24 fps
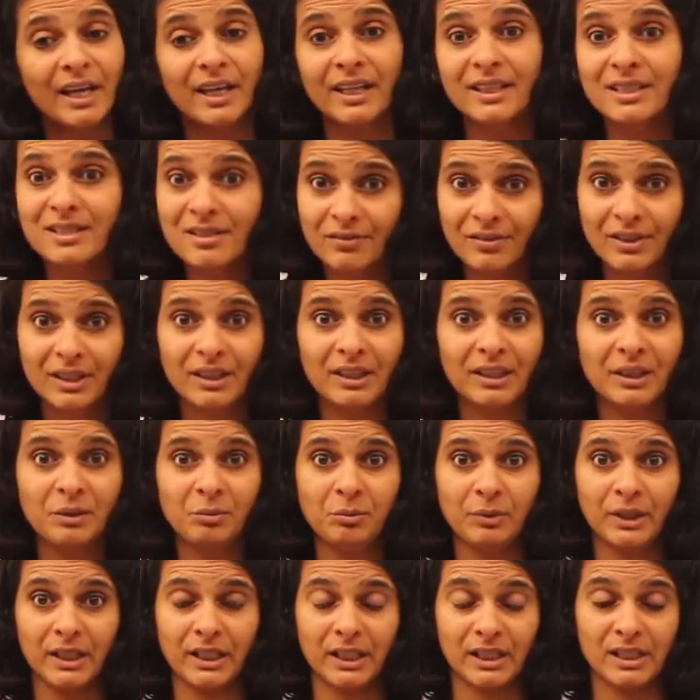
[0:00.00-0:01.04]
It really
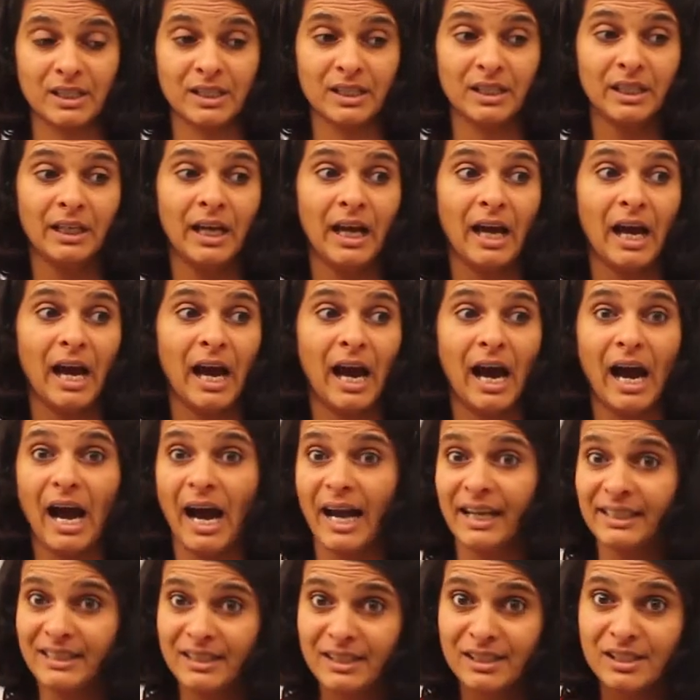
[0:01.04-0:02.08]
worked.
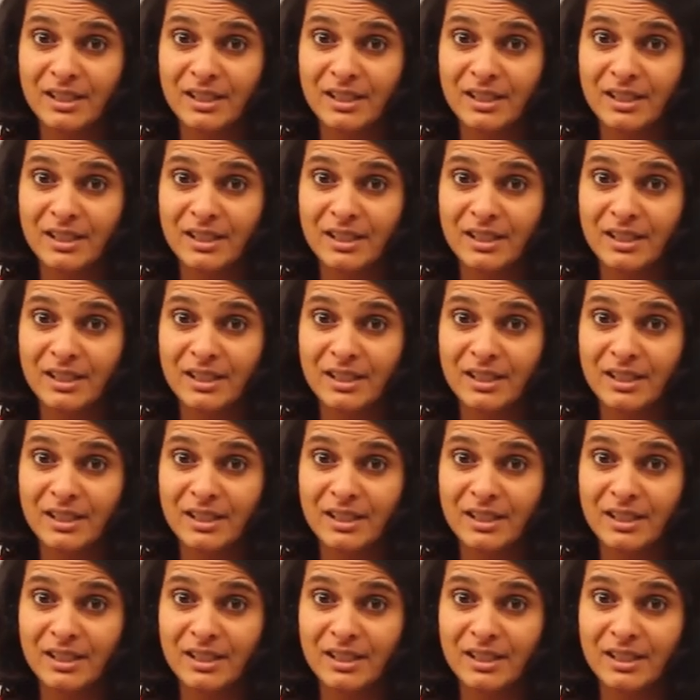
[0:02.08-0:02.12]
I